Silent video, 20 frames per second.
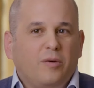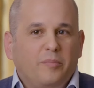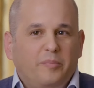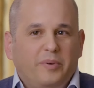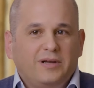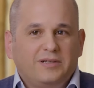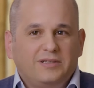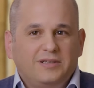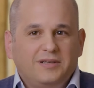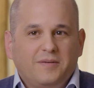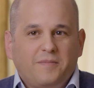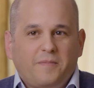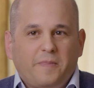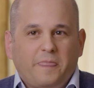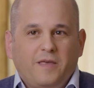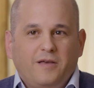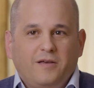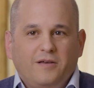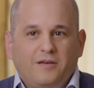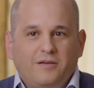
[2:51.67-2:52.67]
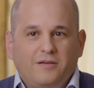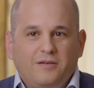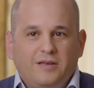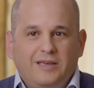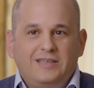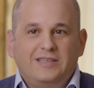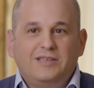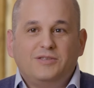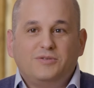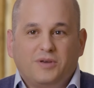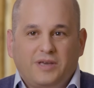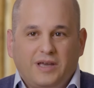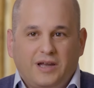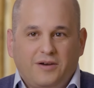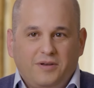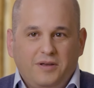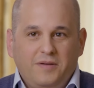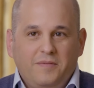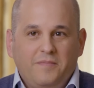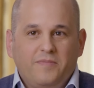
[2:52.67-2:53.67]
compact, easy to
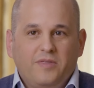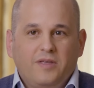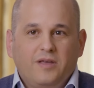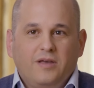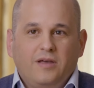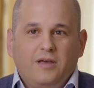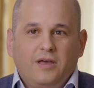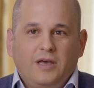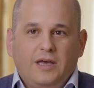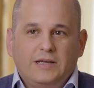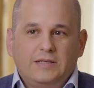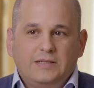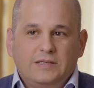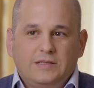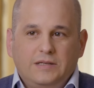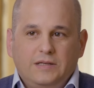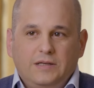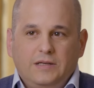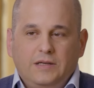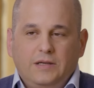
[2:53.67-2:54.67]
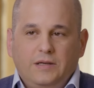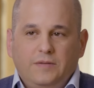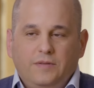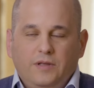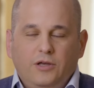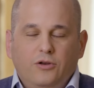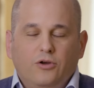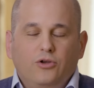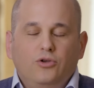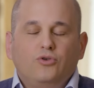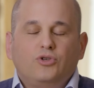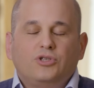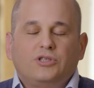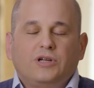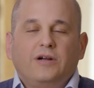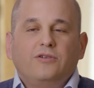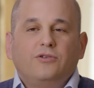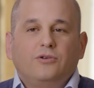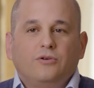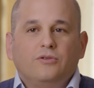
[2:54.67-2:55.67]
carry, and you
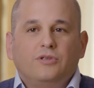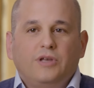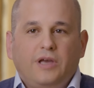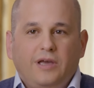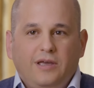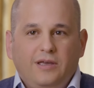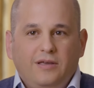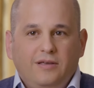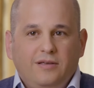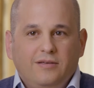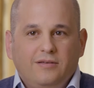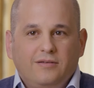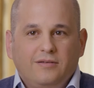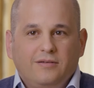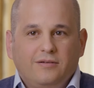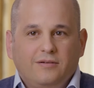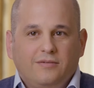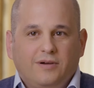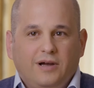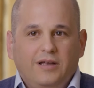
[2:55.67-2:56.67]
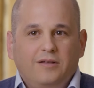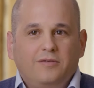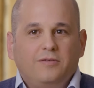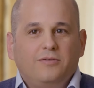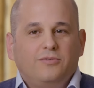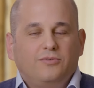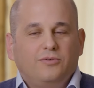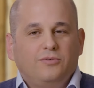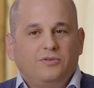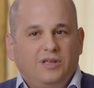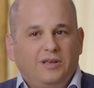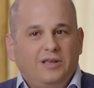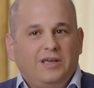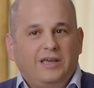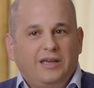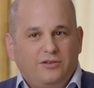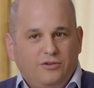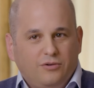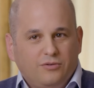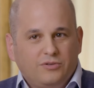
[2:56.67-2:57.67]
start your day, right, to
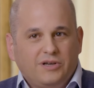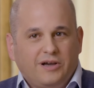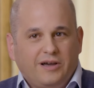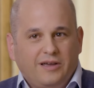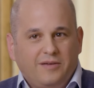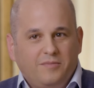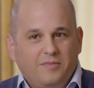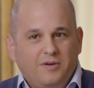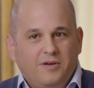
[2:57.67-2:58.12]
dedicate your time.